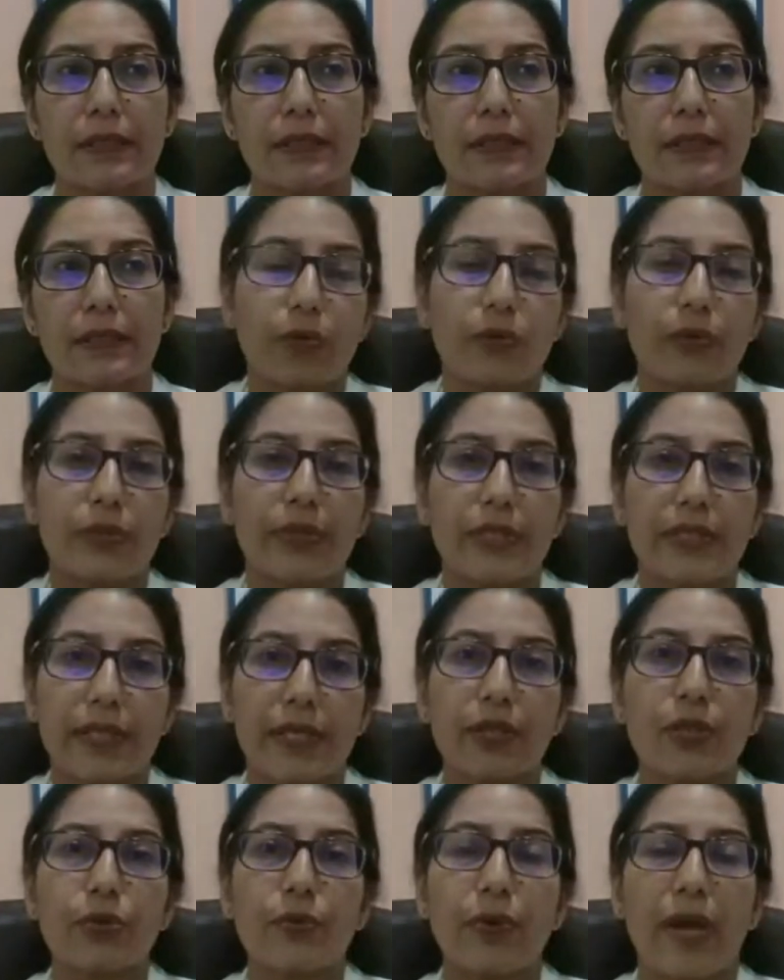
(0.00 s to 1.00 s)
So they
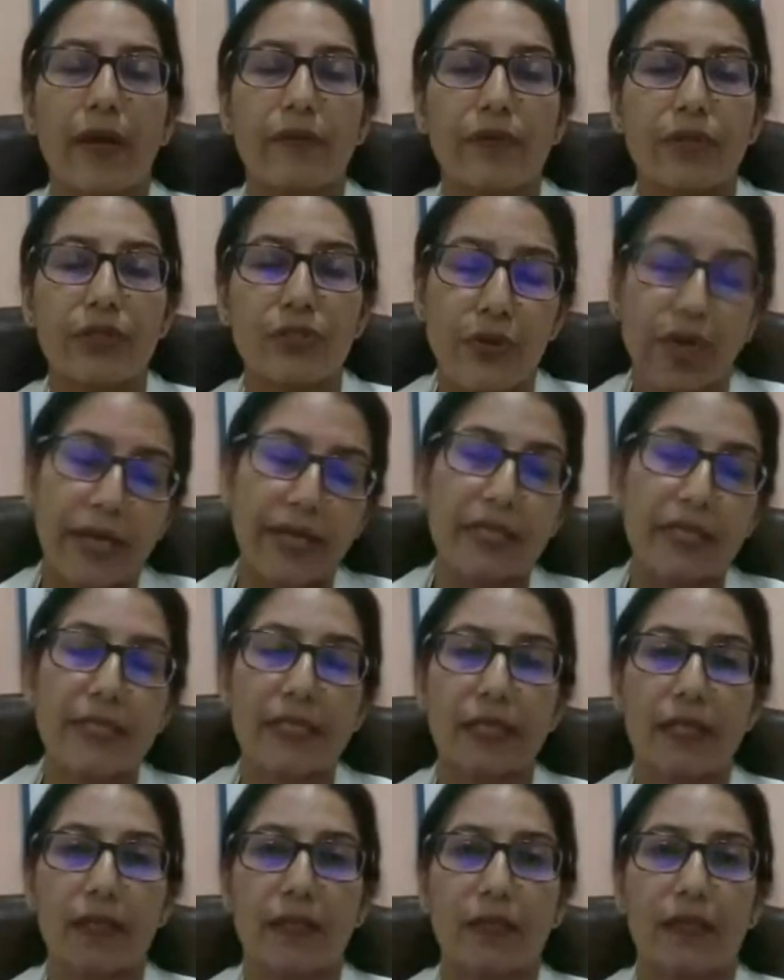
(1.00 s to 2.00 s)
tend to have a dry
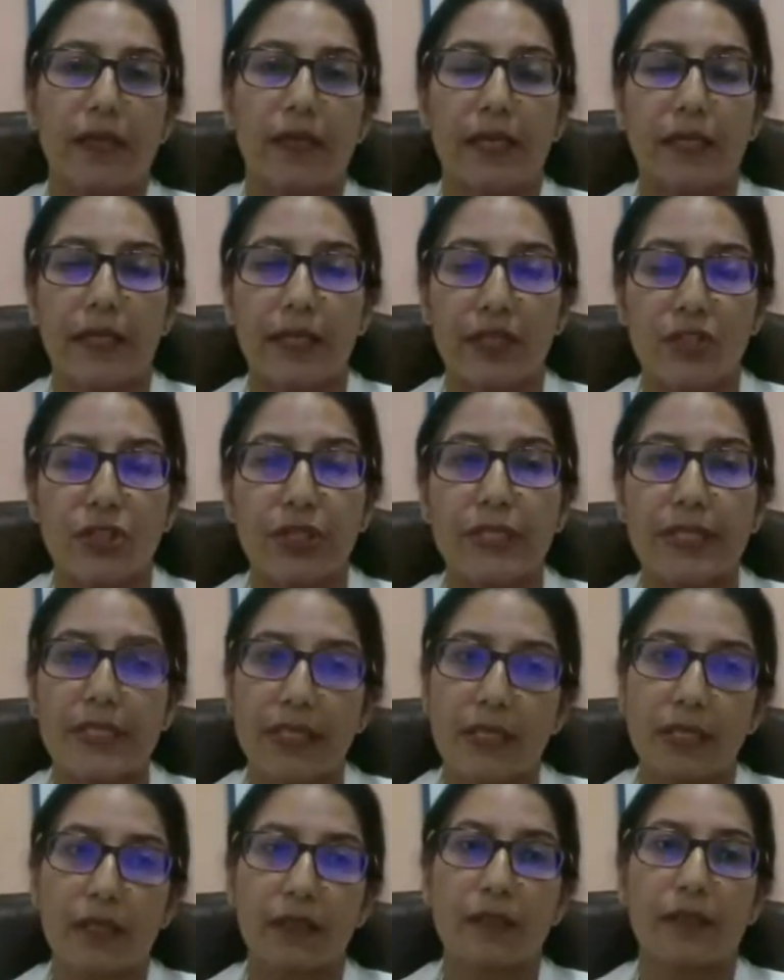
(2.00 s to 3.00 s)
skin and itchy
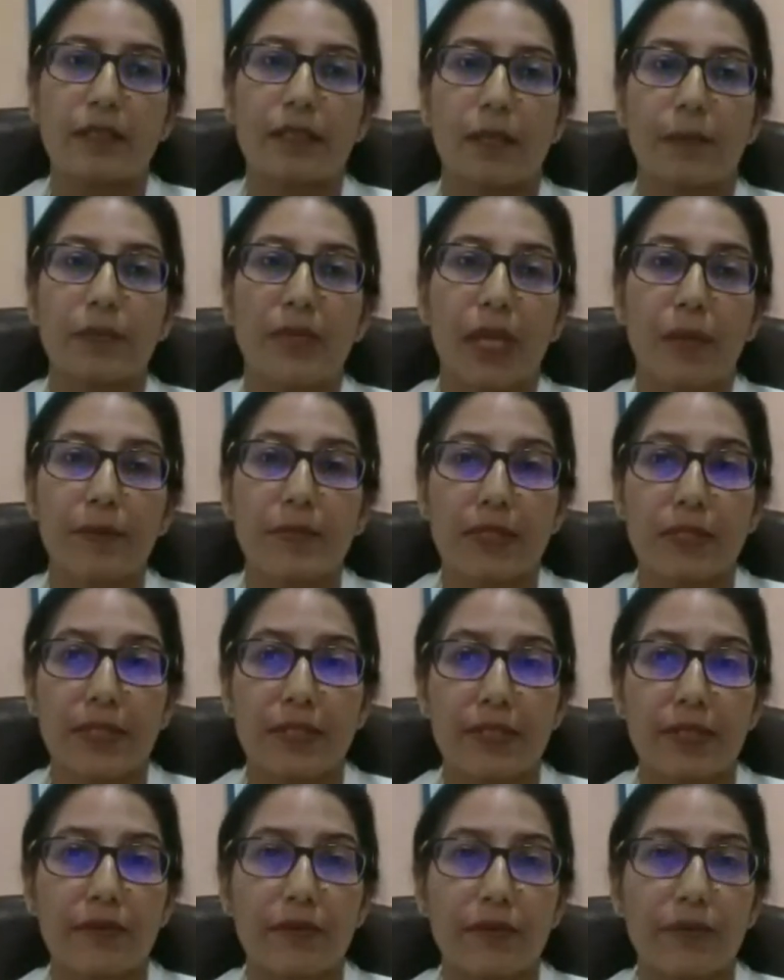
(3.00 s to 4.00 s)
skin. Sometimes it
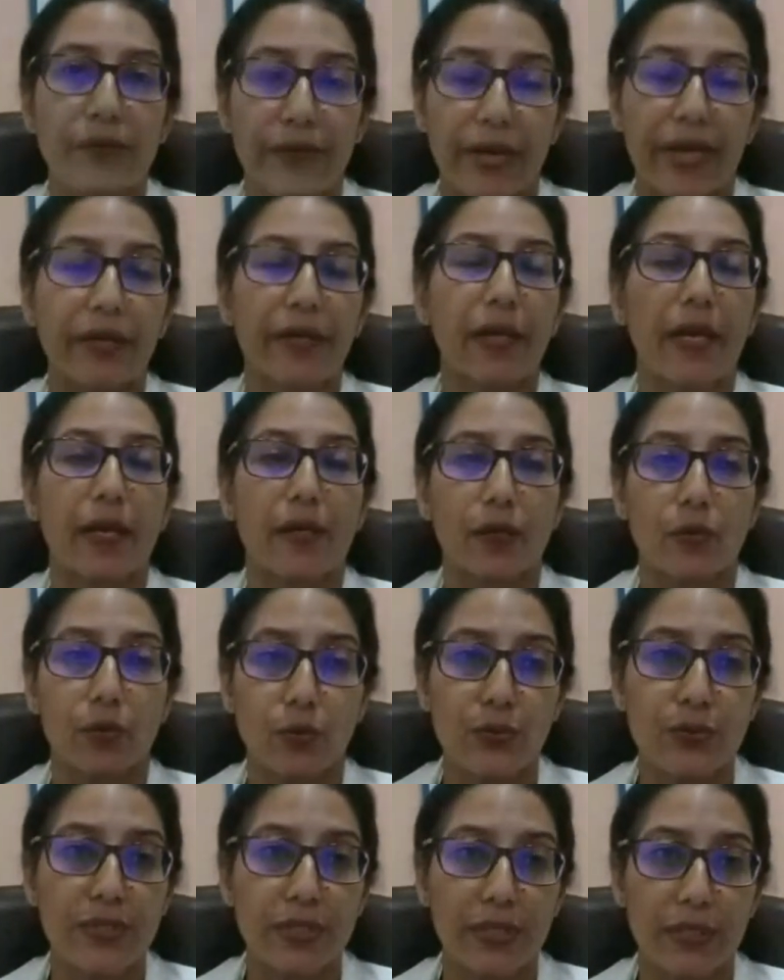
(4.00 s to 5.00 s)
is even red and
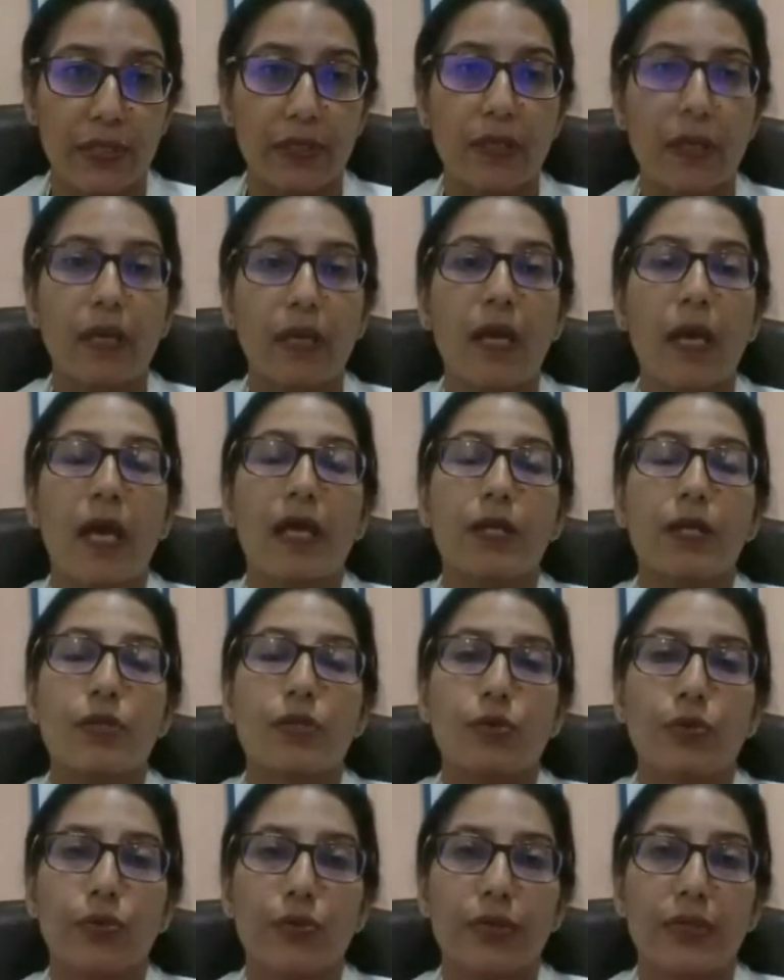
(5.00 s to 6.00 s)
oozy.
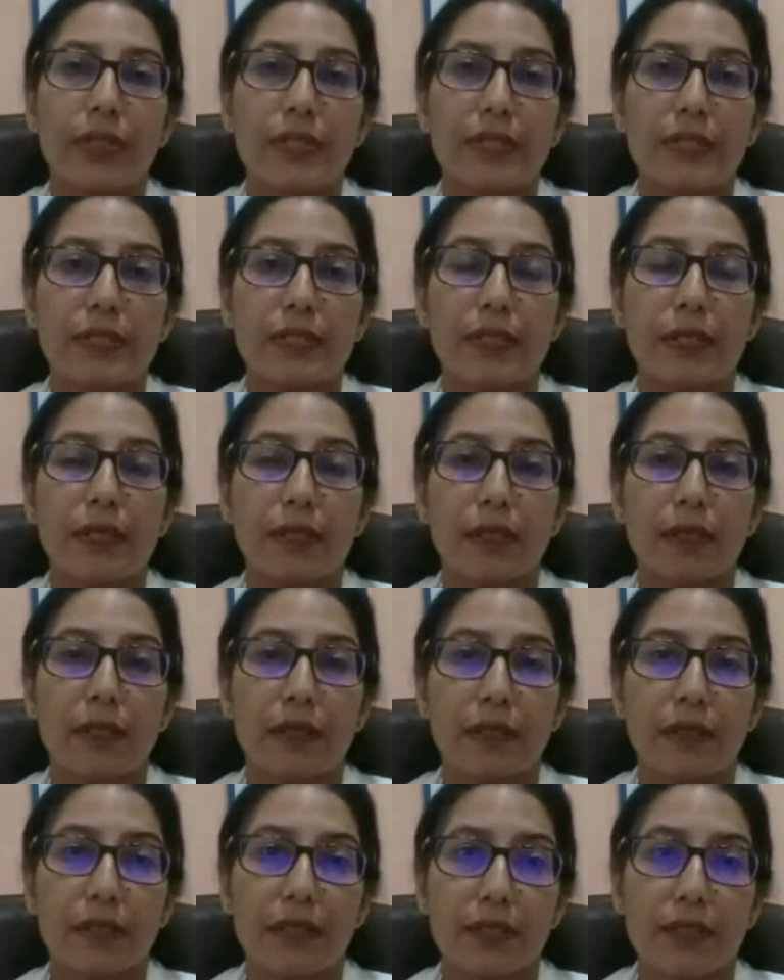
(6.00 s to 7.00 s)
So this
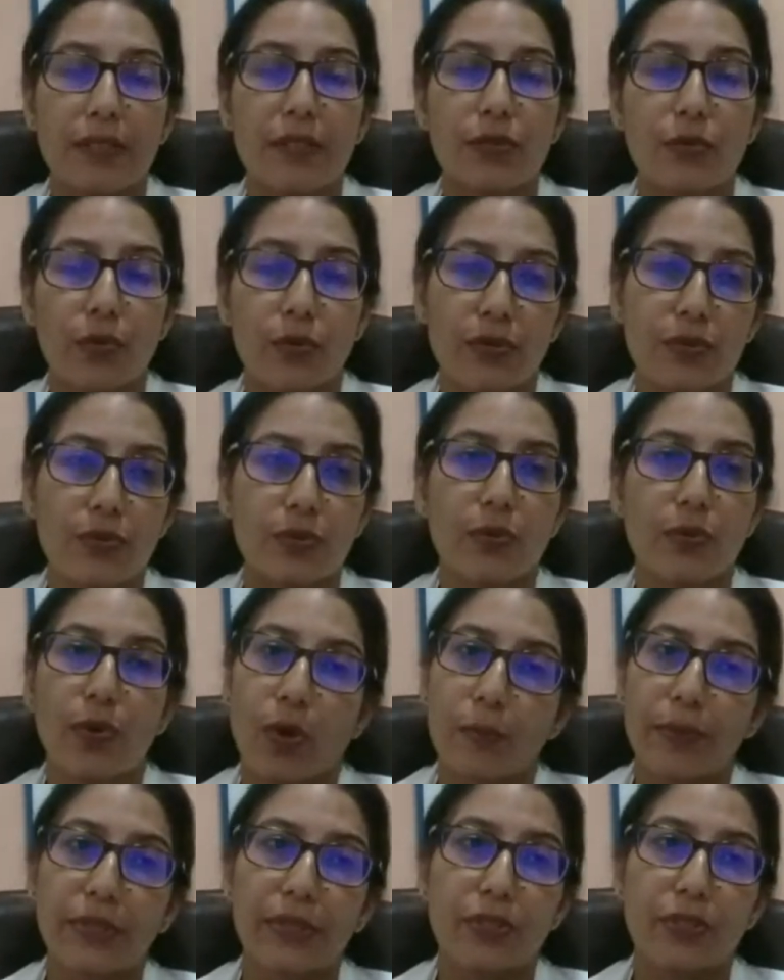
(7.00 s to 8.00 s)
is also
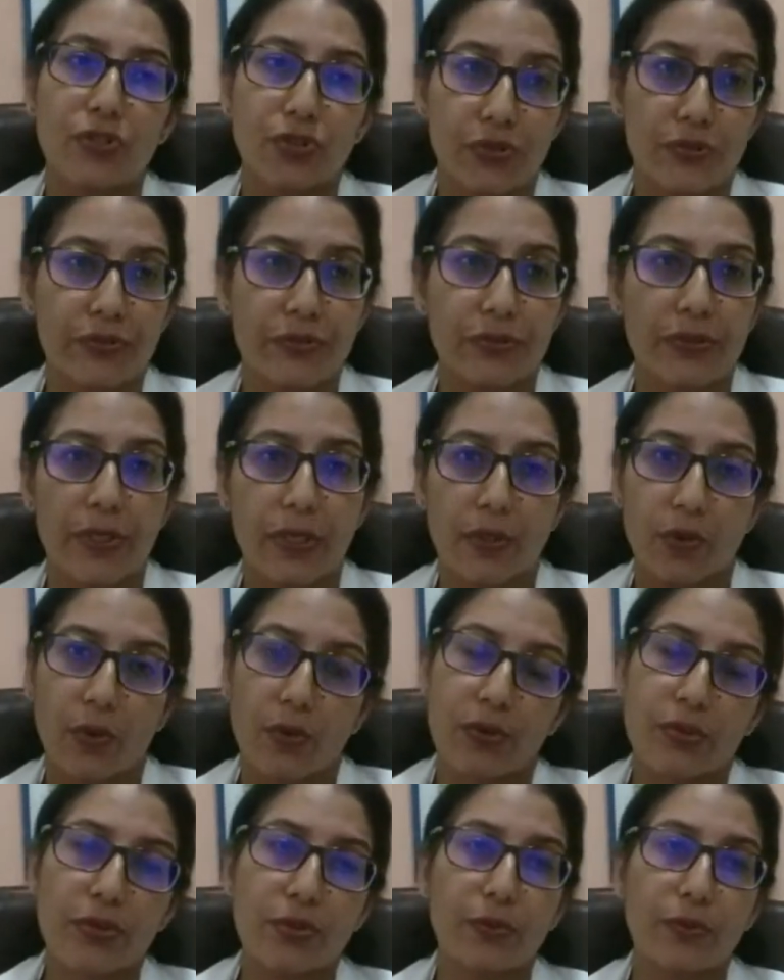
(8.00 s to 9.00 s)
common in children and
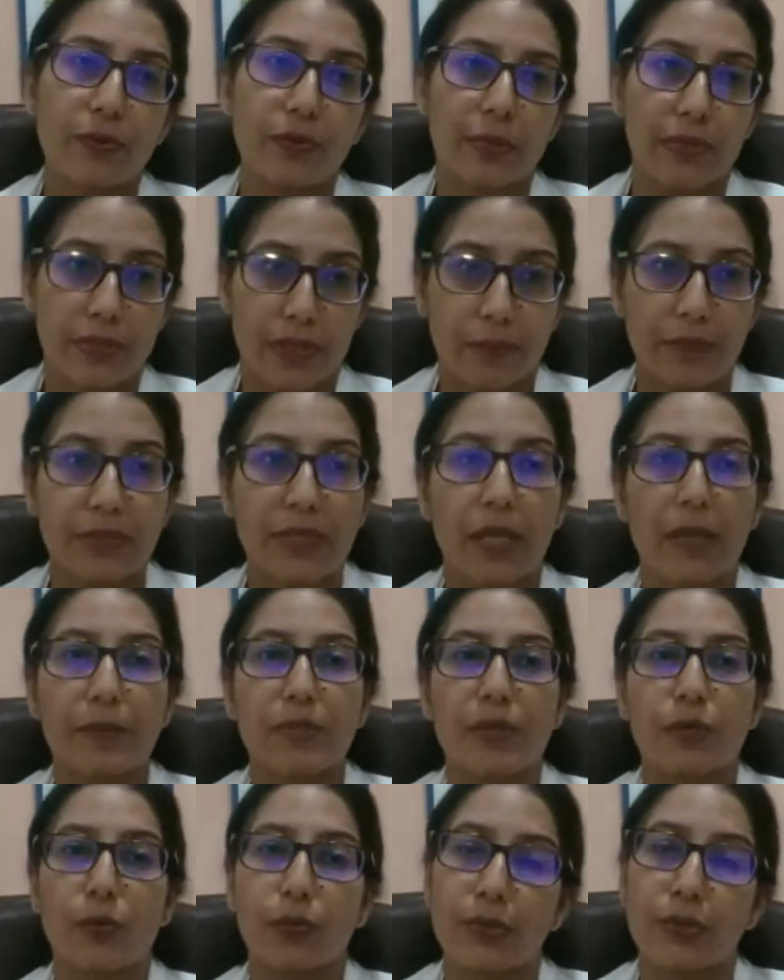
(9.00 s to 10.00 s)
also
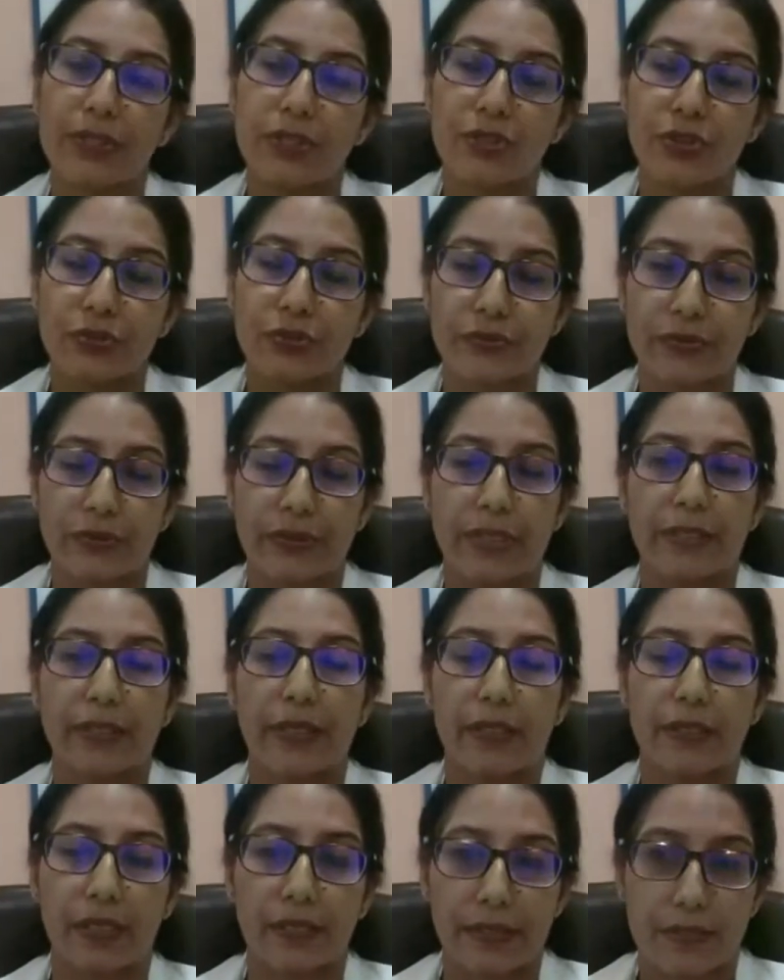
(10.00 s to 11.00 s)
sometimes in older children and
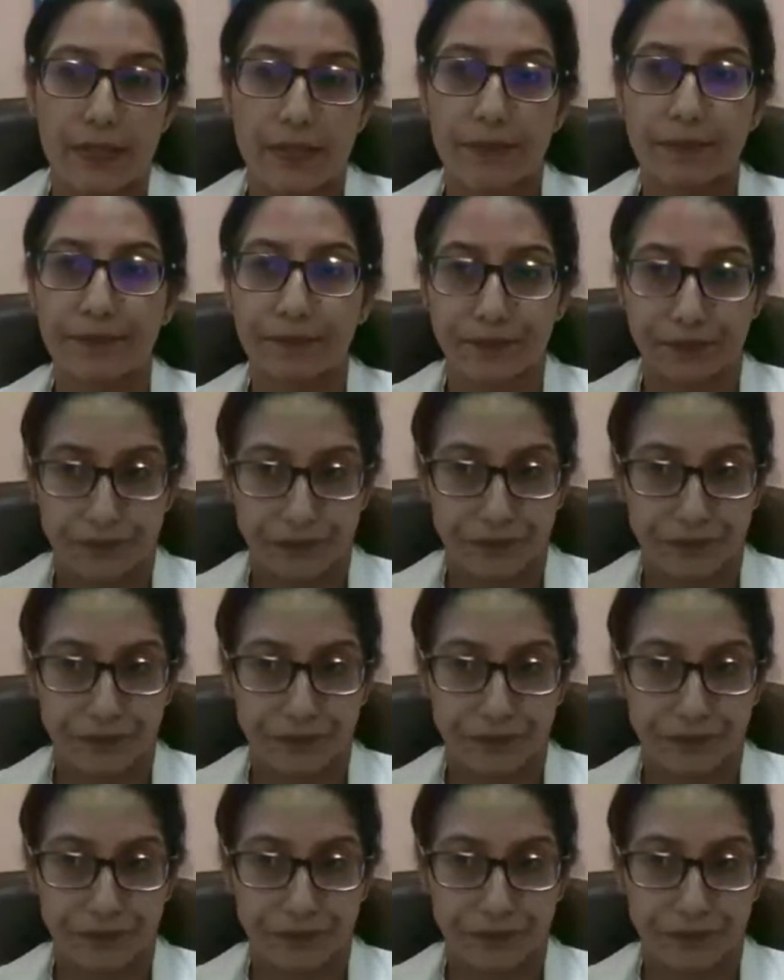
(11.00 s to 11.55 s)
adults.